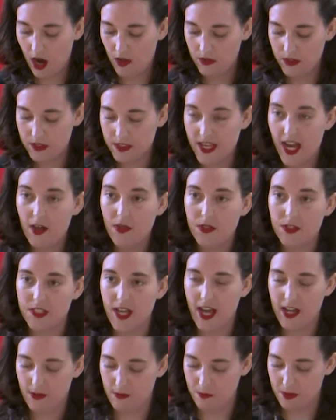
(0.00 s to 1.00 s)
on the south
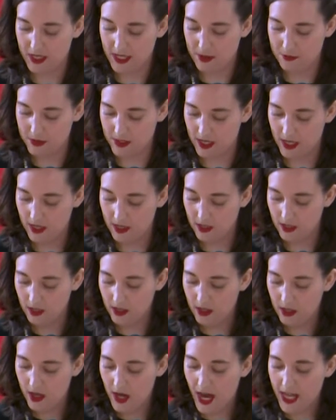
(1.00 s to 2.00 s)
side of Poughkeepsie,
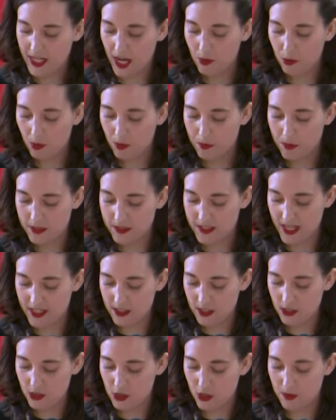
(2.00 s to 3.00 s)
and I will present
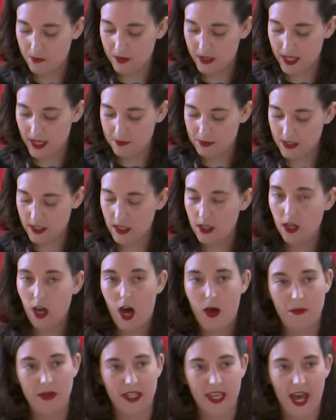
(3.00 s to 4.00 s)
it to the Poughkeepsie
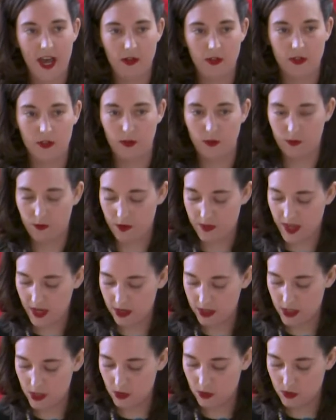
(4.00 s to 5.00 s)
Common Council for their
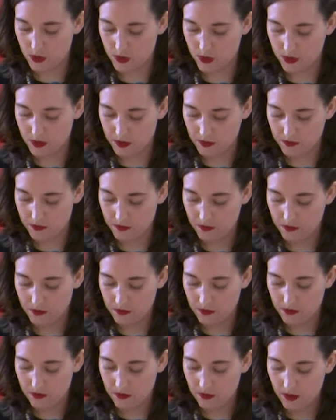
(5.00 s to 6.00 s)
use.
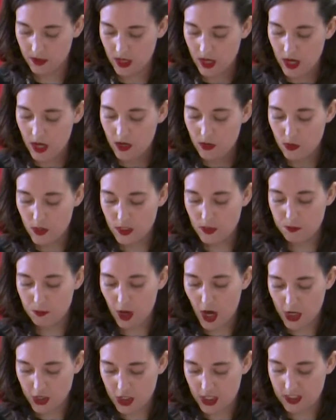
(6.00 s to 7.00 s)
This
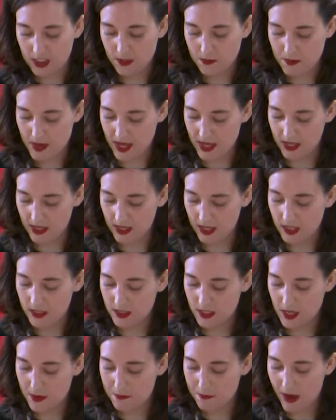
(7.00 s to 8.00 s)
project, to me, is
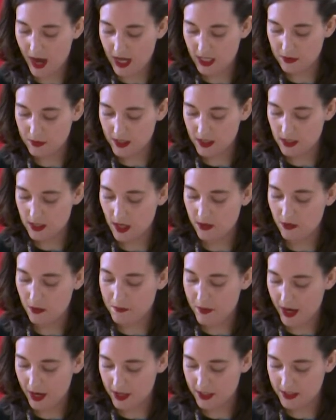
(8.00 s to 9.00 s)
the embodiment of a
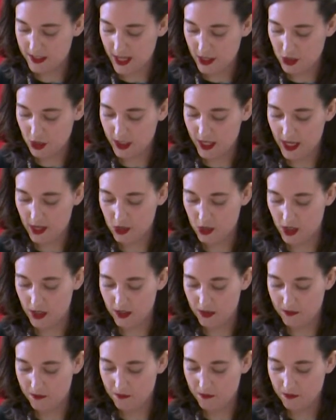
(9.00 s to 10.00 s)
Marist
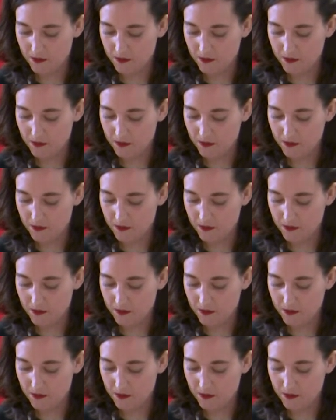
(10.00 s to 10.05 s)
education.